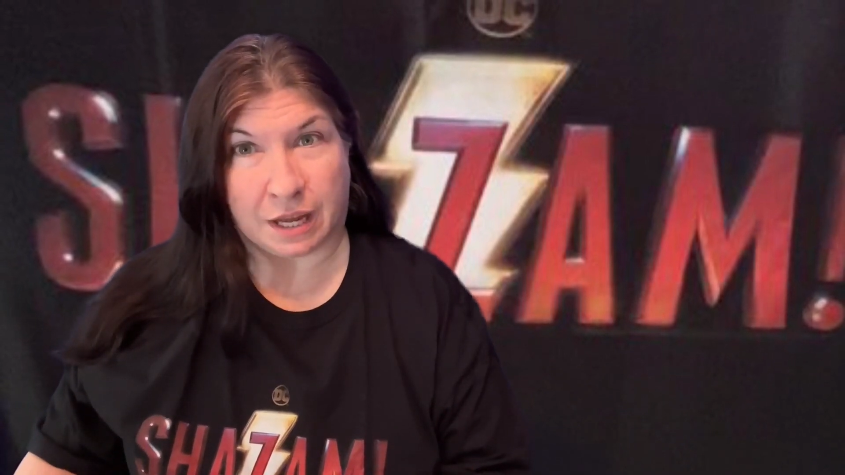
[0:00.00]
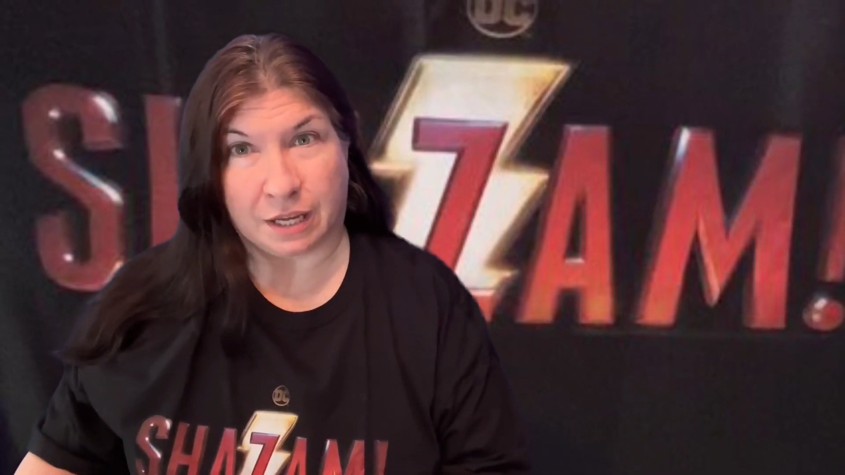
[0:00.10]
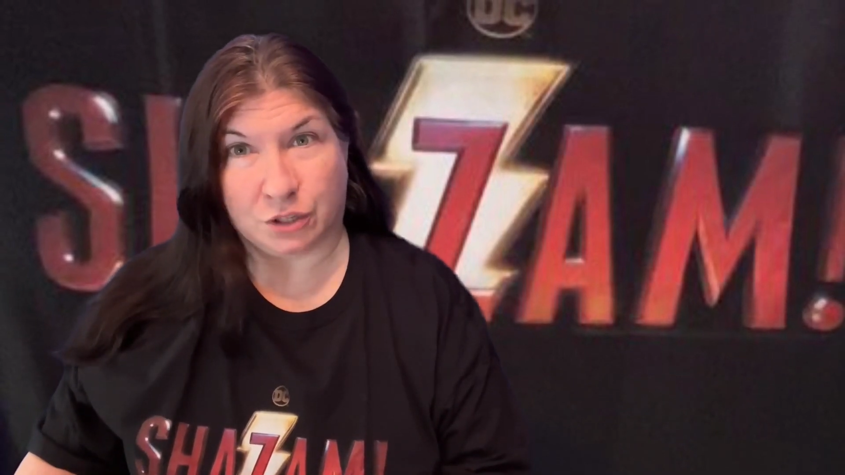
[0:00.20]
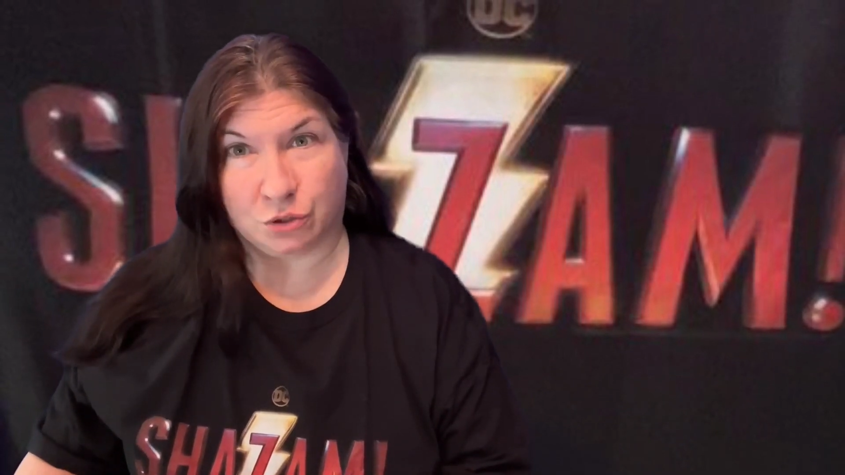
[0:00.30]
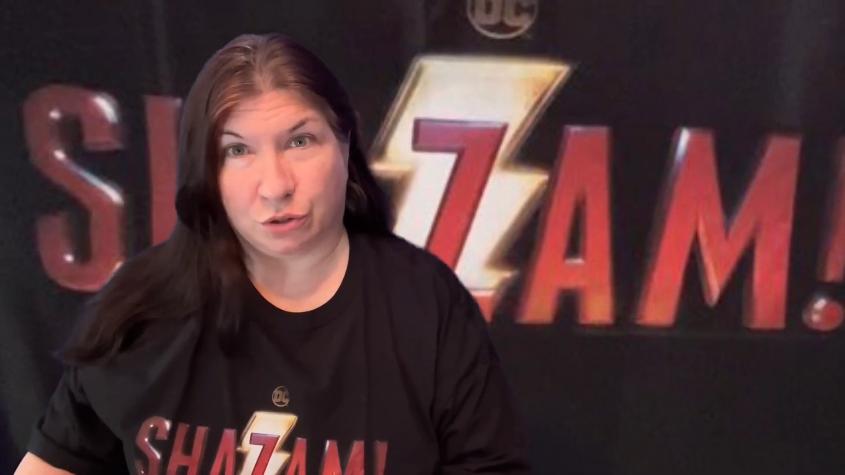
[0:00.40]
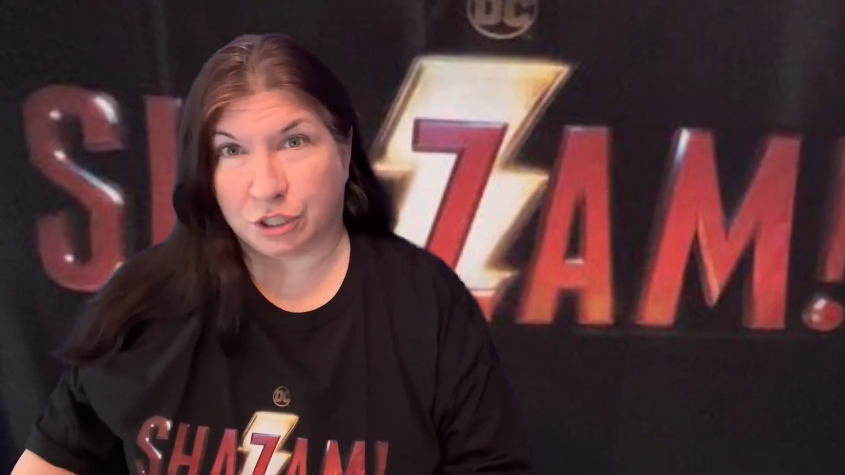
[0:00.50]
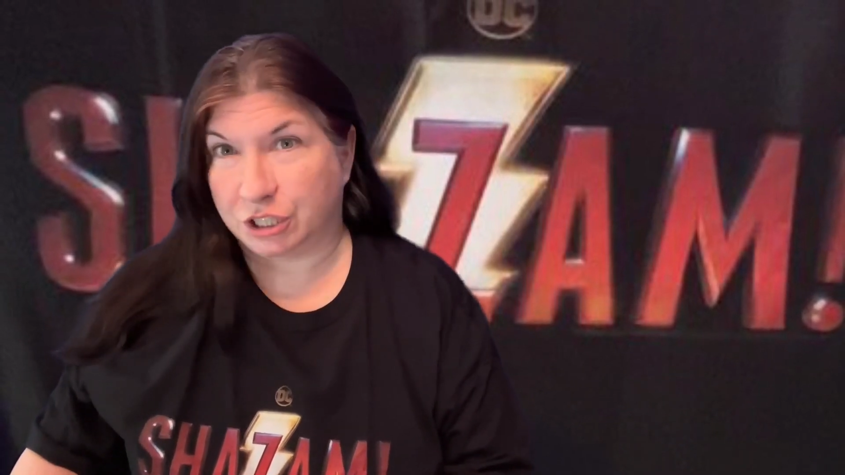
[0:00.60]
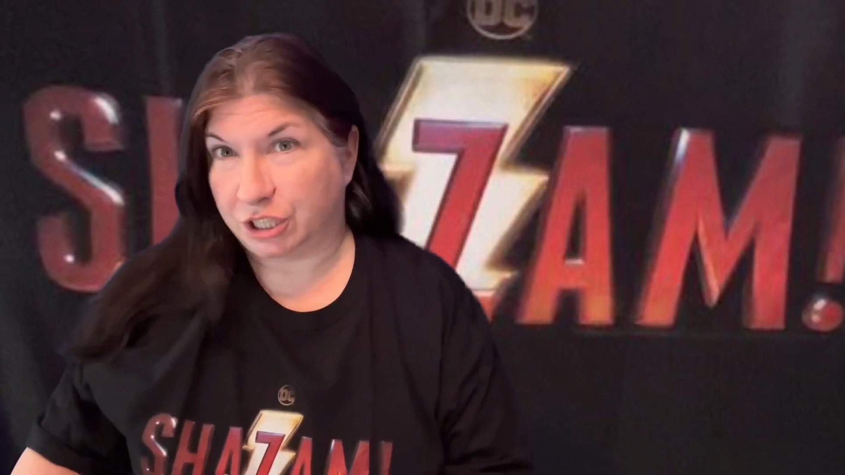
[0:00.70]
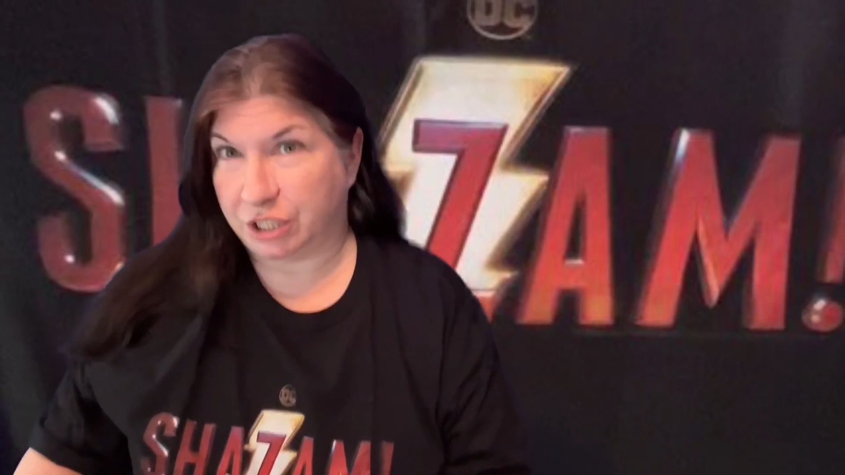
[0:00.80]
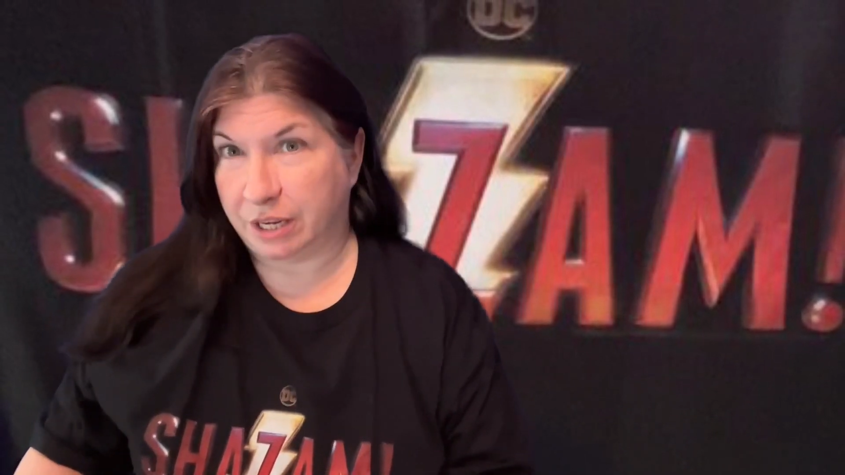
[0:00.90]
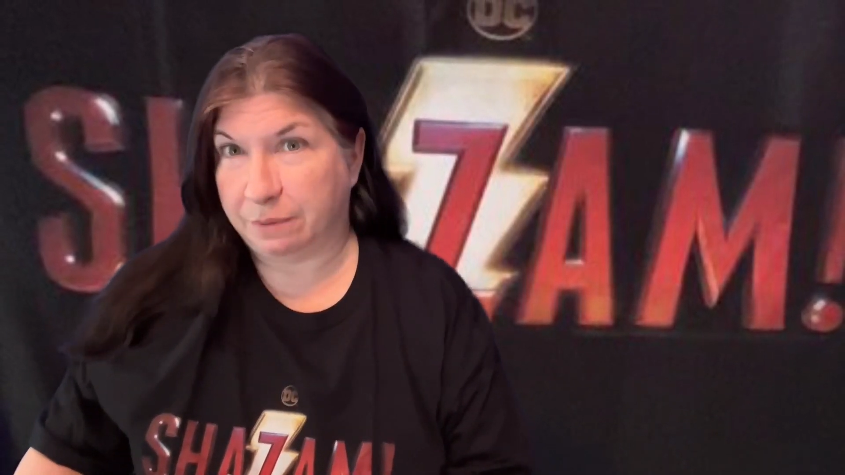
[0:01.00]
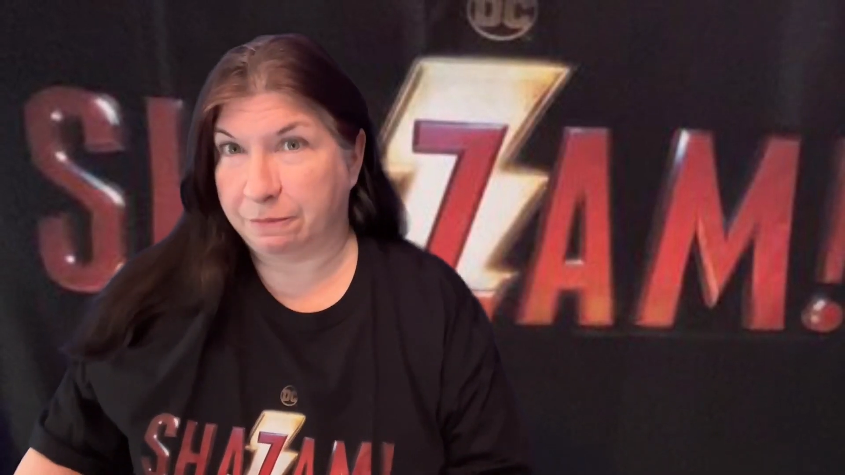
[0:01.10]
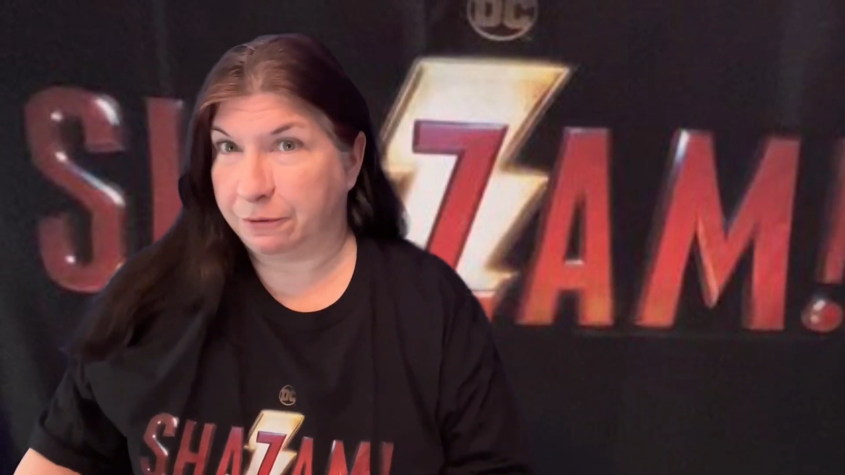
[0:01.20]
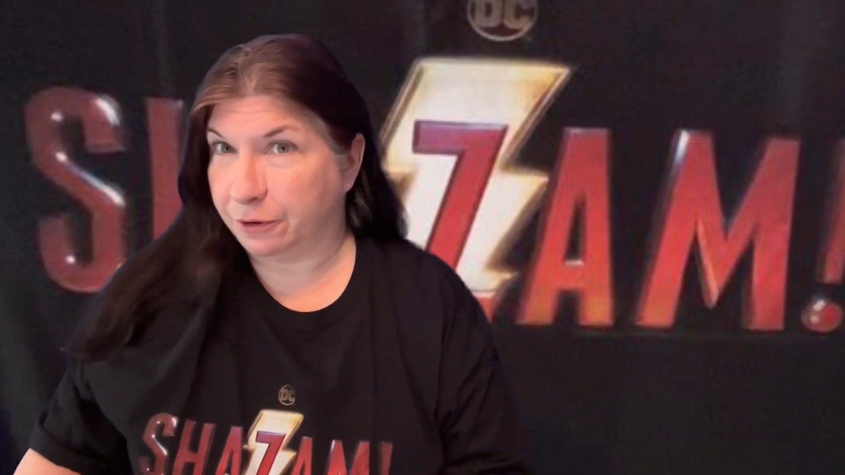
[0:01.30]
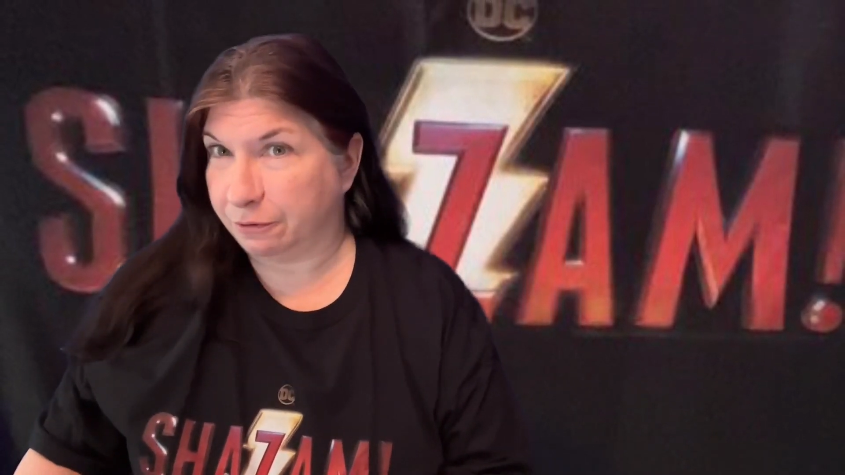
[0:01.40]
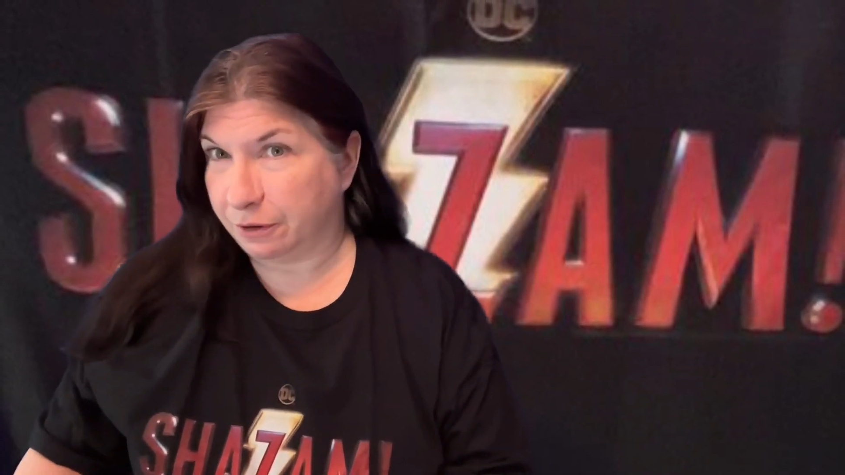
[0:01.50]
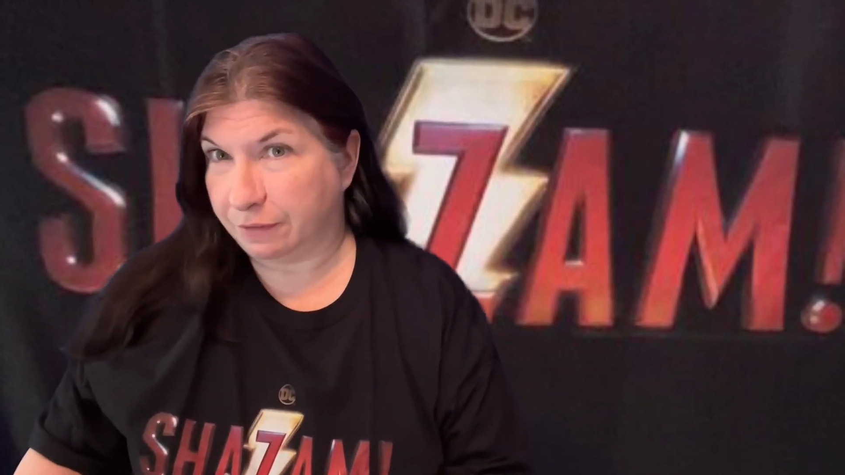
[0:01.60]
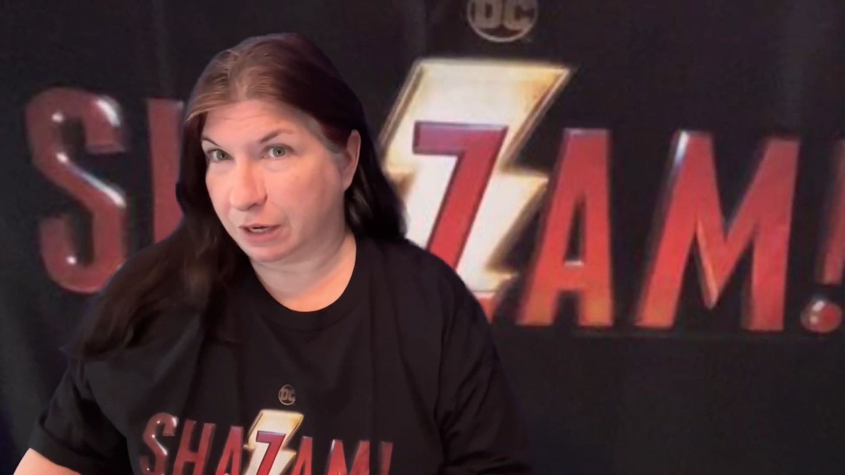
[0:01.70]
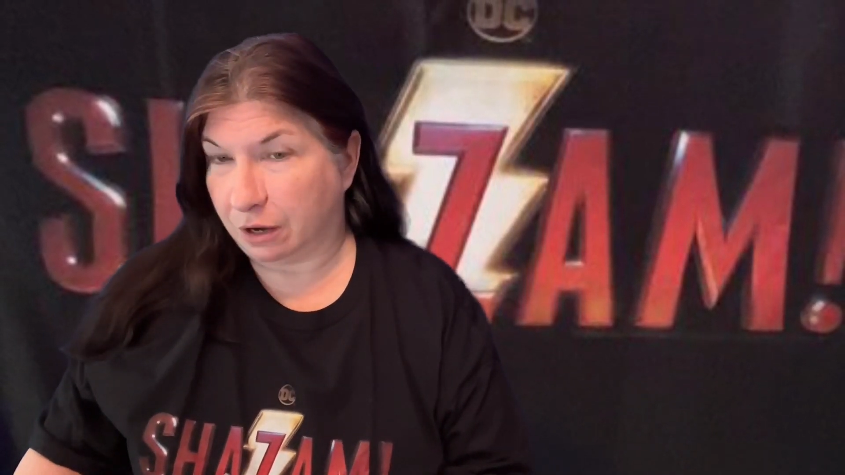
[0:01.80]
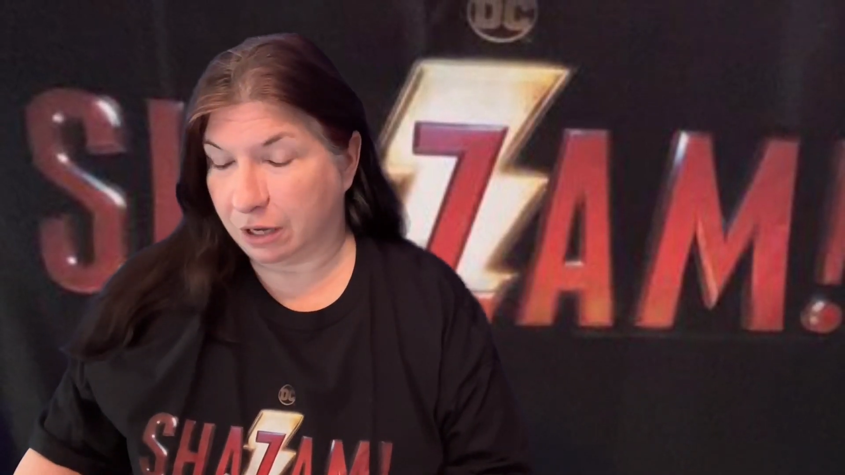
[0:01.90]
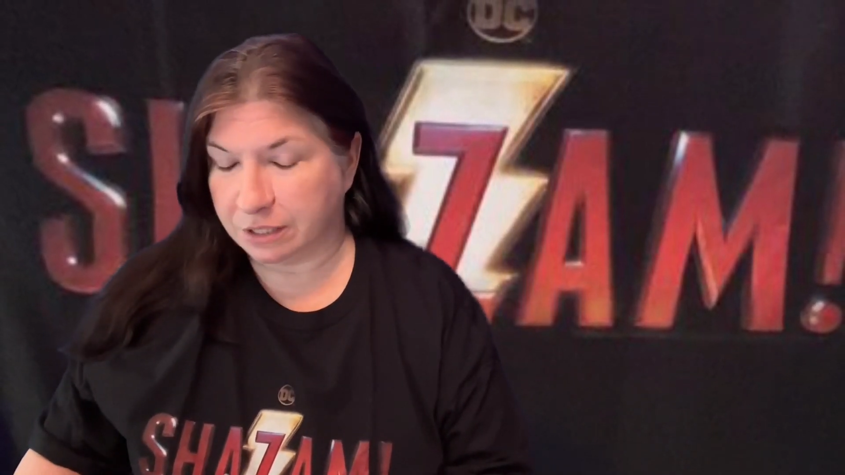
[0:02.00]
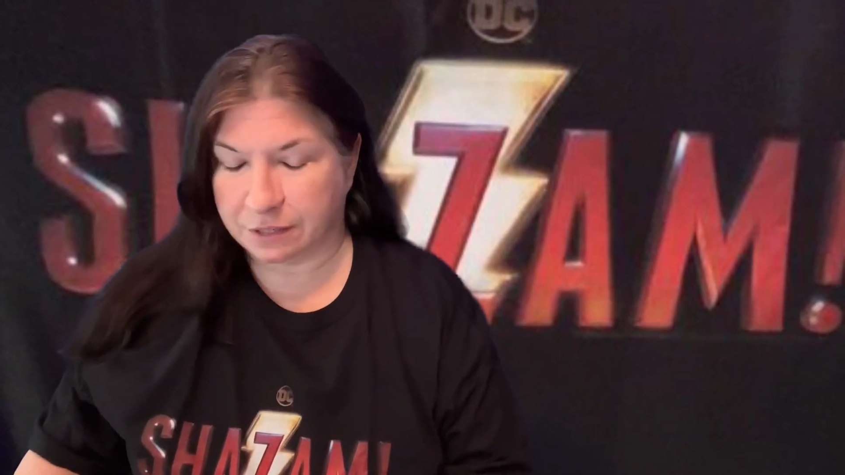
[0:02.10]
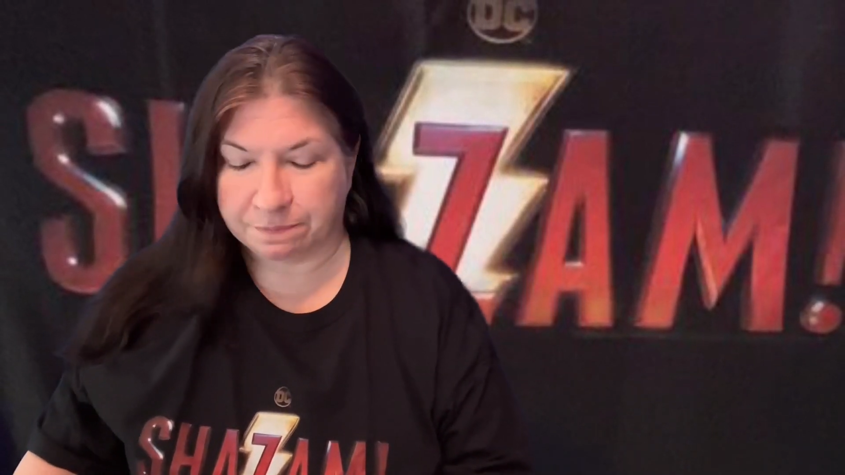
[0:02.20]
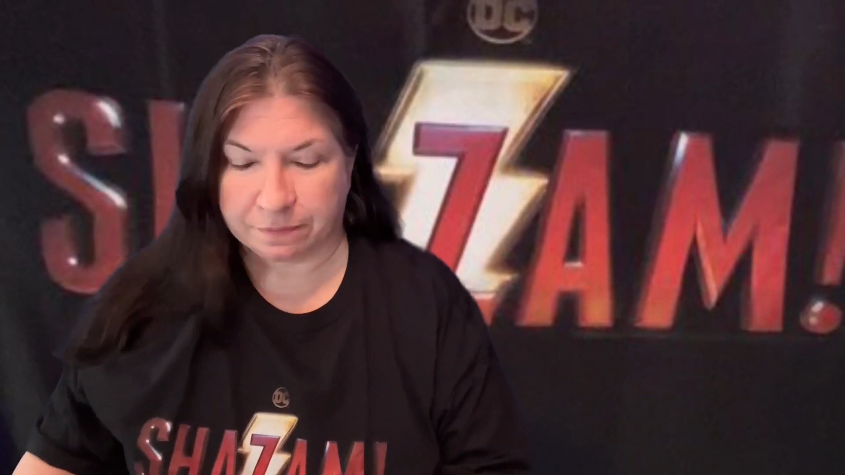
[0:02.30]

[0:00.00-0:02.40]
I saw Shazam, Fury of the Gods.